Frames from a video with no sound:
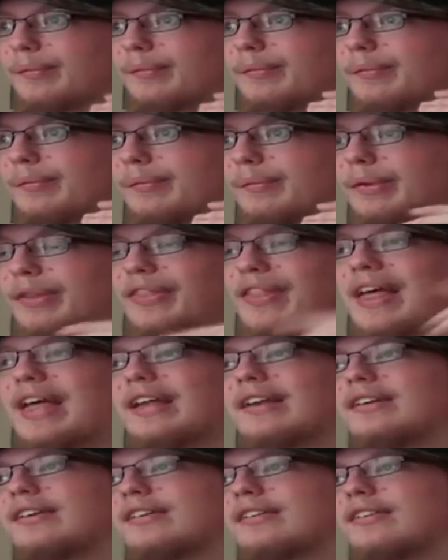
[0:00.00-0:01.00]
But
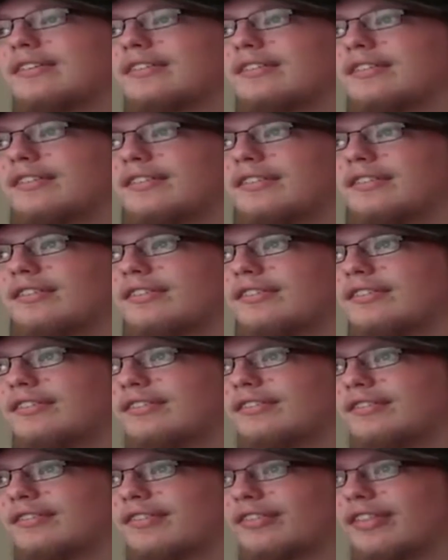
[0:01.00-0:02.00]
then
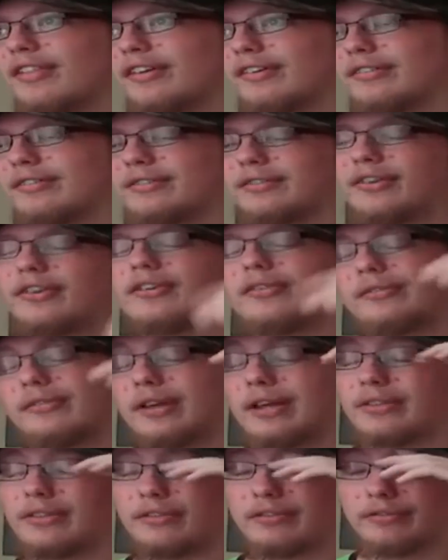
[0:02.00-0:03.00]
the
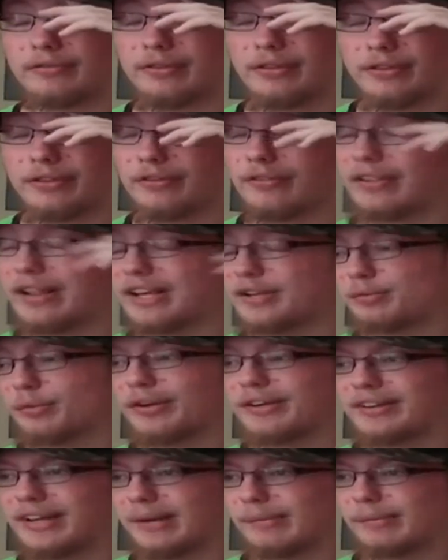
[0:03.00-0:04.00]

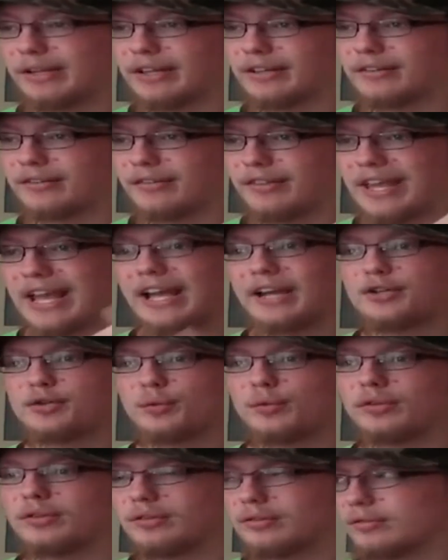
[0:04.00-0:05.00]
Flashpoint timeline, the
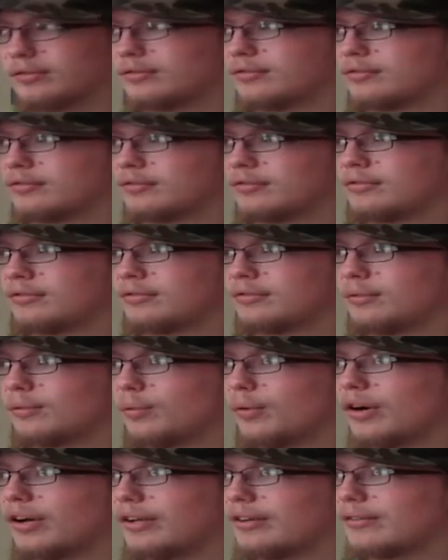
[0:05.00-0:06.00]
actual
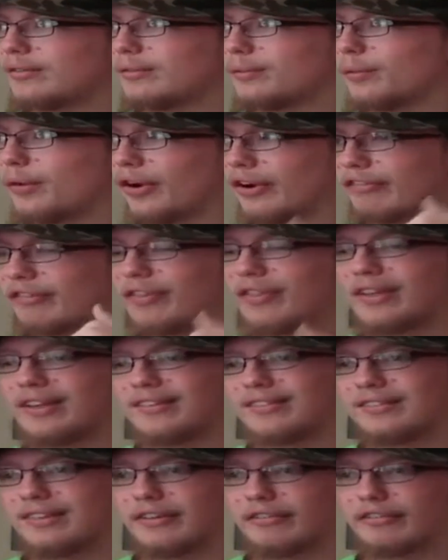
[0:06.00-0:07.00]
one where everything
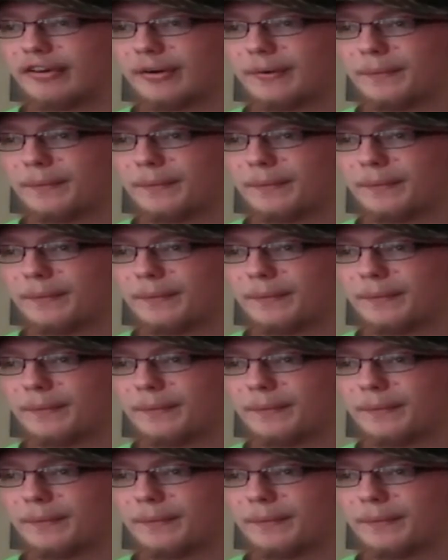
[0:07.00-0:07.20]
is different,